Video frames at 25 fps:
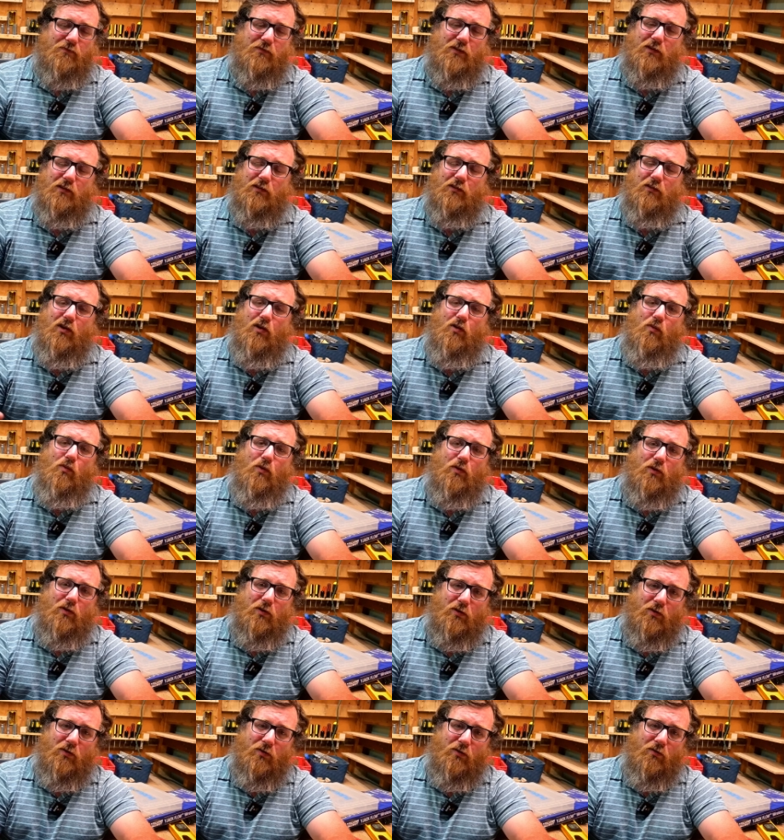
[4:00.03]
to
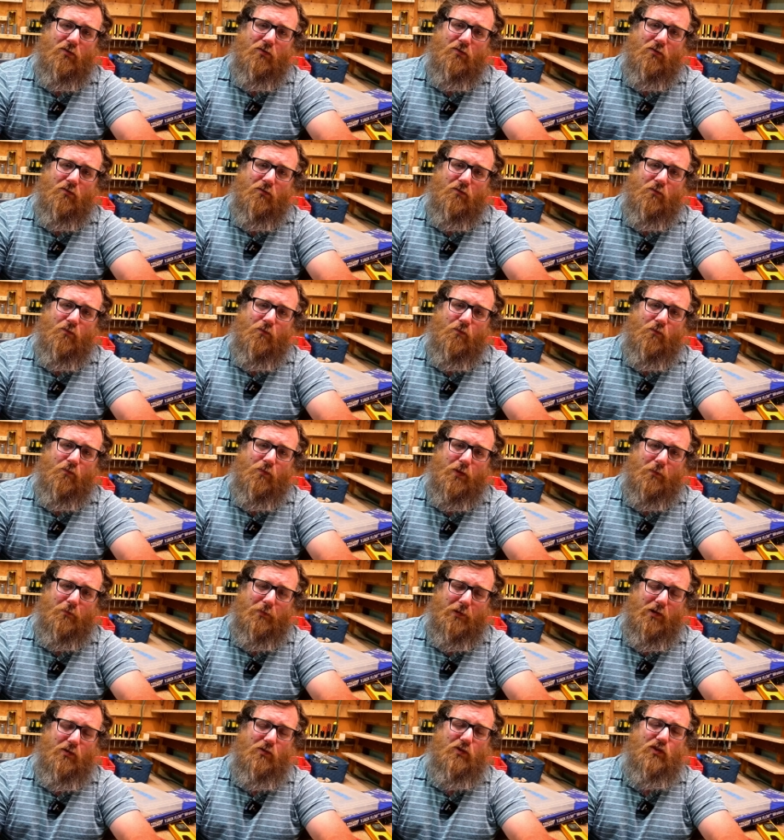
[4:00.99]
lower the
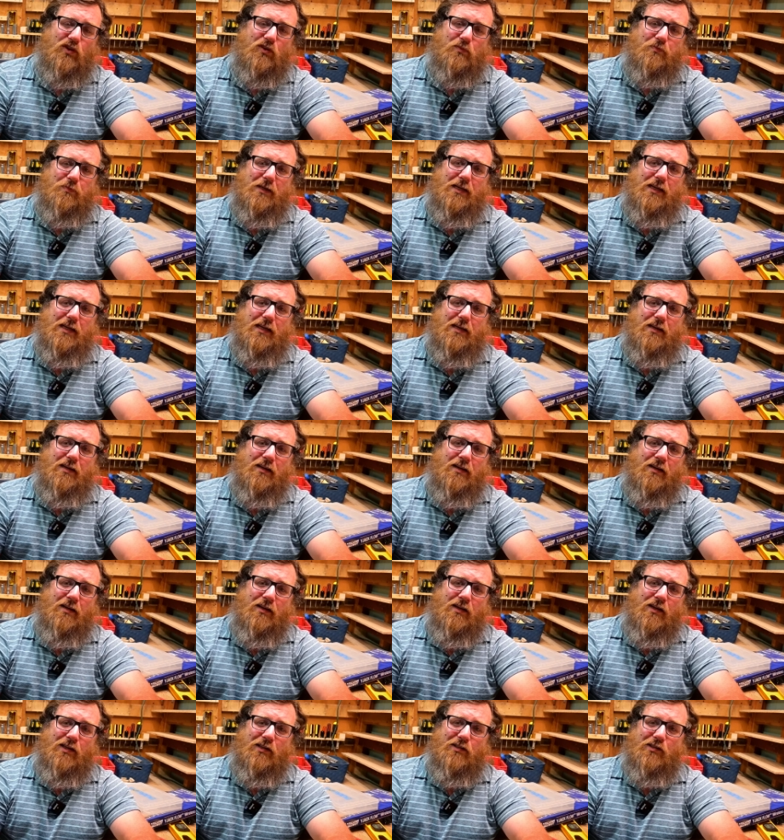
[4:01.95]
blower speed
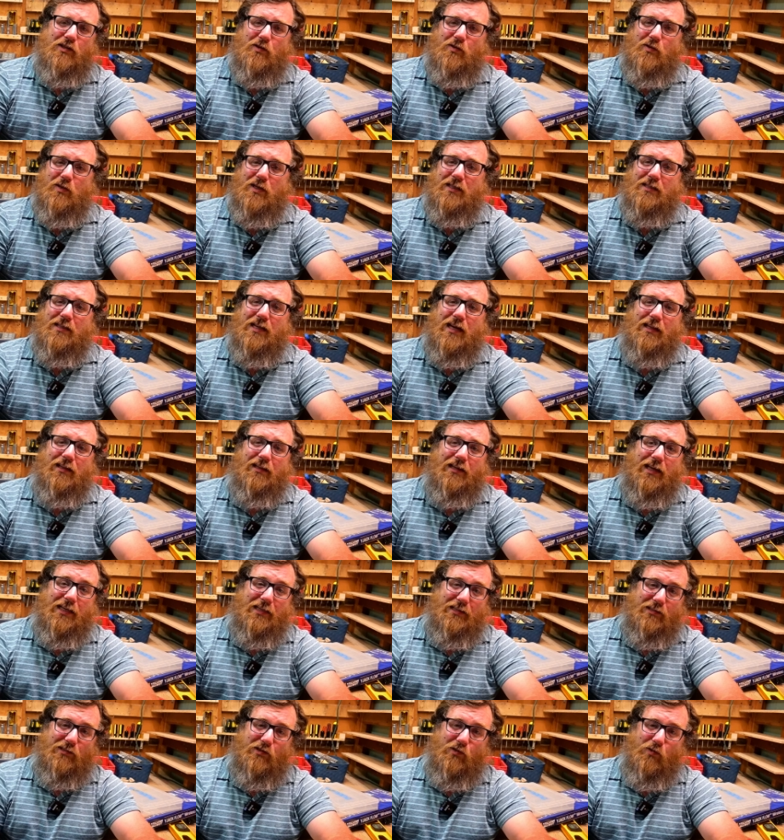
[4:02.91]
so you get that
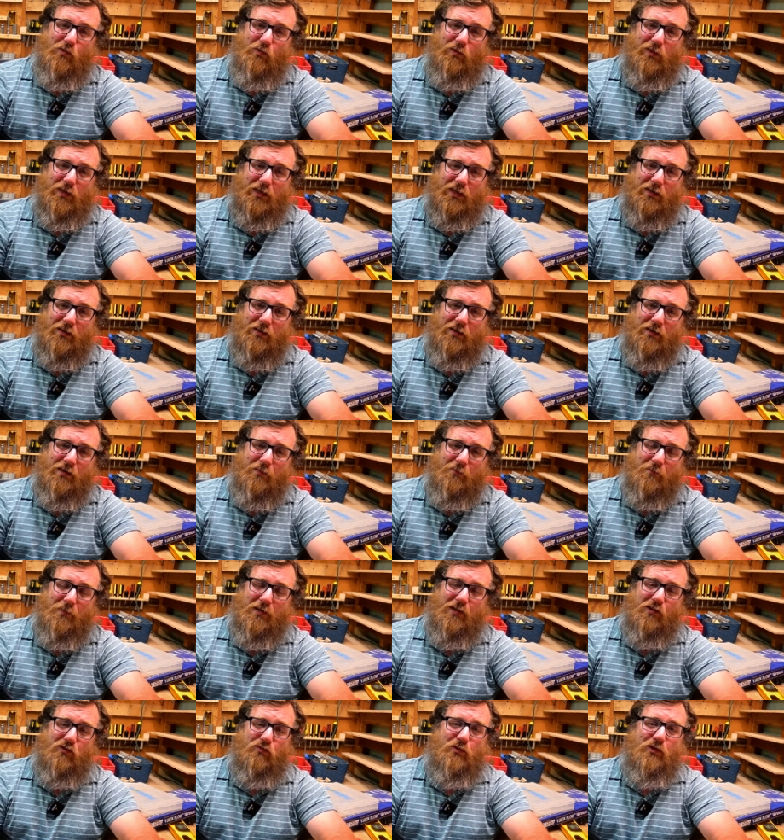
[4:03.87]
latent cooling.
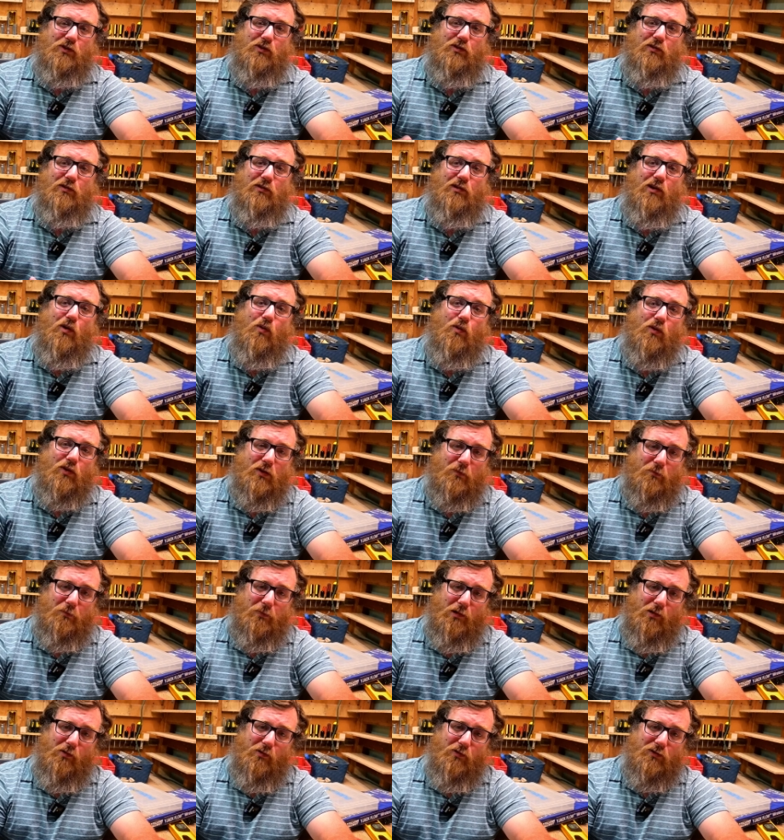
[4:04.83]
Because once you lower the
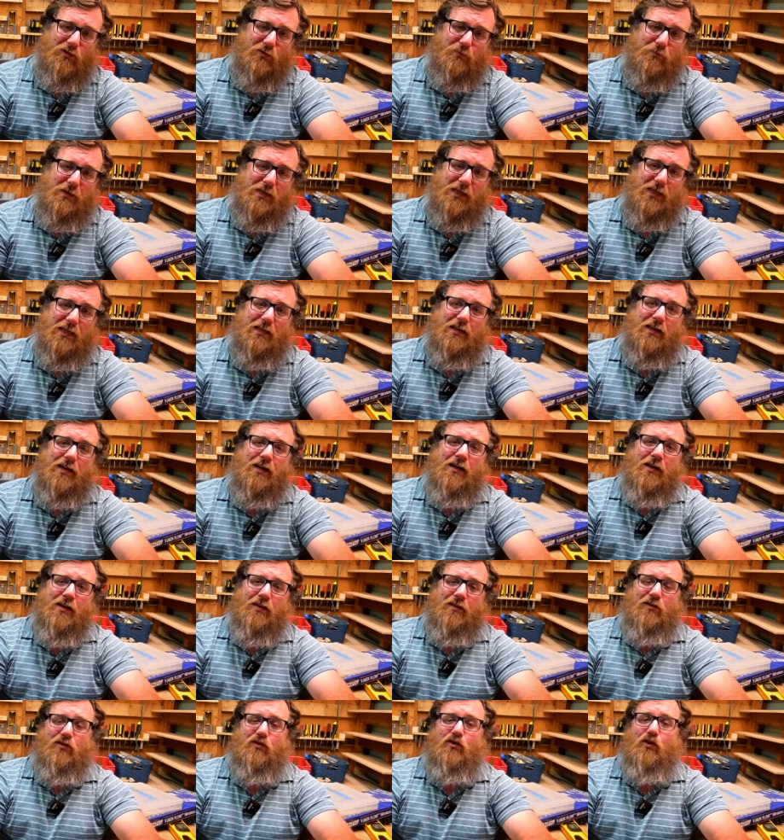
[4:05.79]
blower speed,
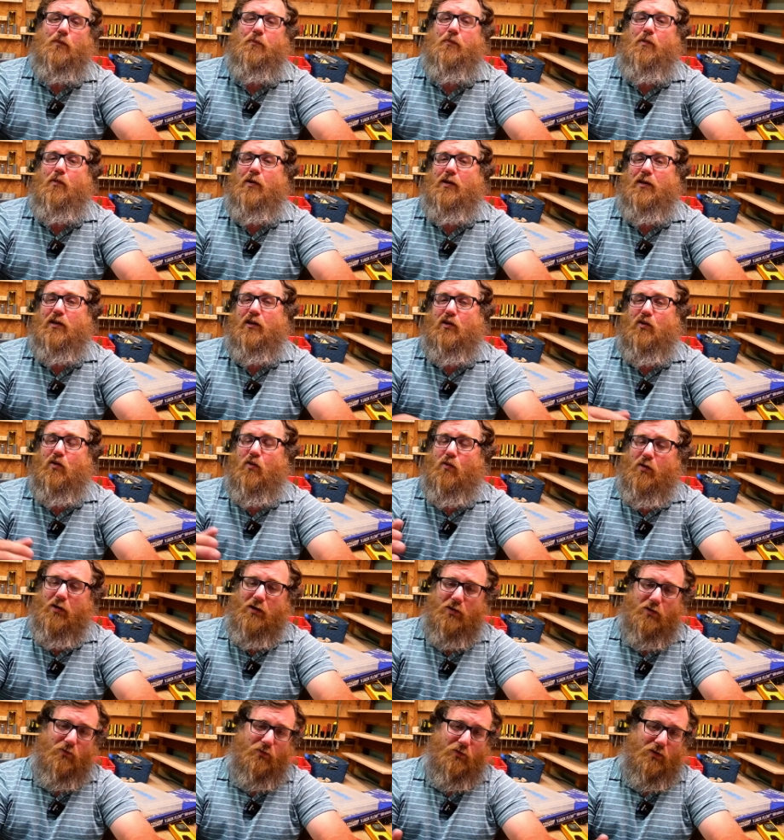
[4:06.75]
the dew point in the
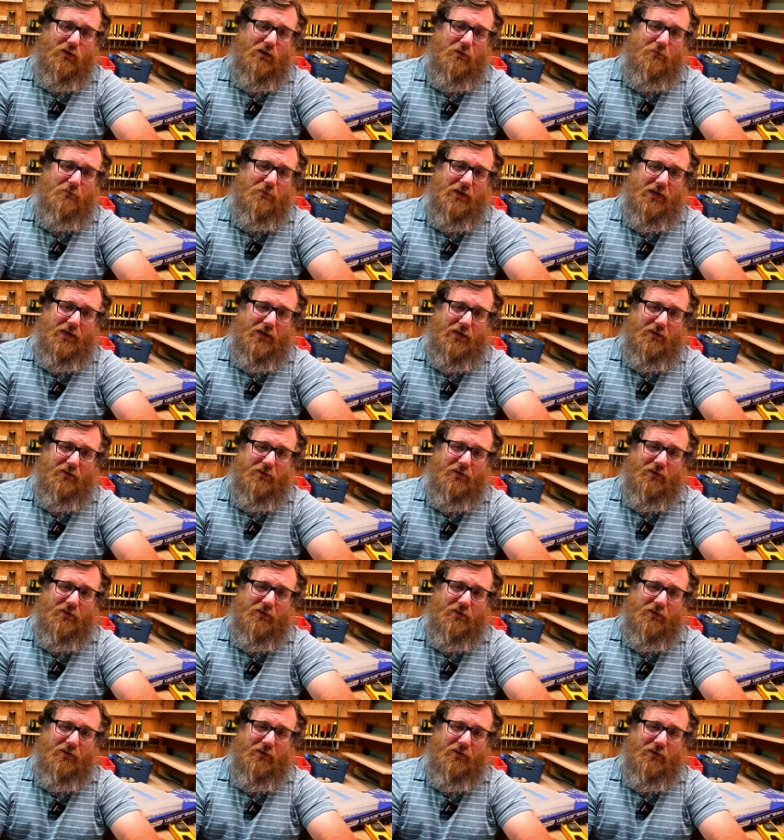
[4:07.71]
coil will come down.